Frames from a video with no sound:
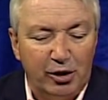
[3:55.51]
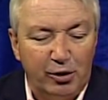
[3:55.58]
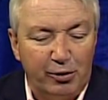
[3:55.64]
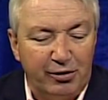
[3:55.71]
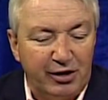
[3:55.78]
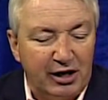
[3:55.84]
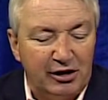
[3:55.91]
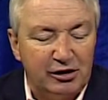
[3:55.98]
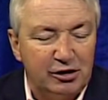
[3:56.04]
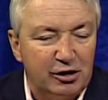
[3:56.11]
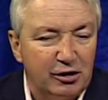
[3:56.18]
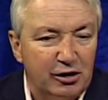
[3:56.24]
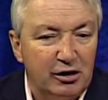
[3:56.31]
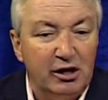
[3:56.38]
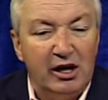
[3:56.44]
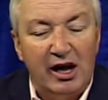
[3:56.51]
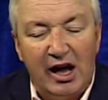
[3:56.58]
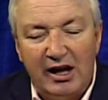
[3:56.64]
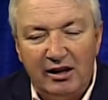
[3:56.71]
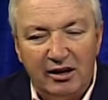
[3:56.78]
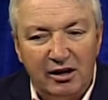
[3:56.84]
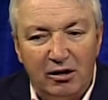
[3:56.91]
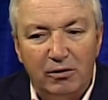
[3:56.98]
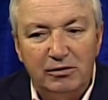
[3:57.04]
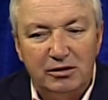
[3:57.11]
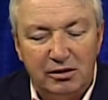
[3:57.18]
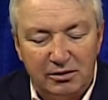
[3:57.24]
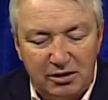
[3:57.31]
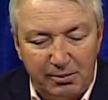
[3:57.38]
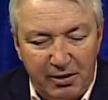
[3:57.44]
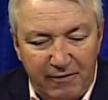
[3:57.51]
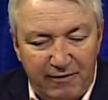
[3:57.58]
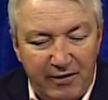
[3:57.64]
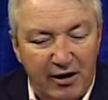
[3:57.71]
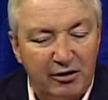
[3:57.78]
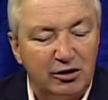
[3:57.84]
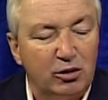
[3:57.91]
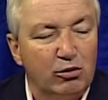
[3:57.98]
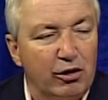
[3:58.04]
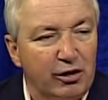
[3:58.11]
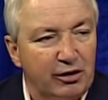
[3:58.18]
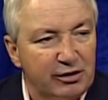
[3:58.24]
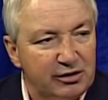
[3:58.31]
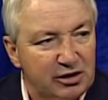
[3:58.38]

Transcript: who think it's good, and you know, to, to be fair to workers,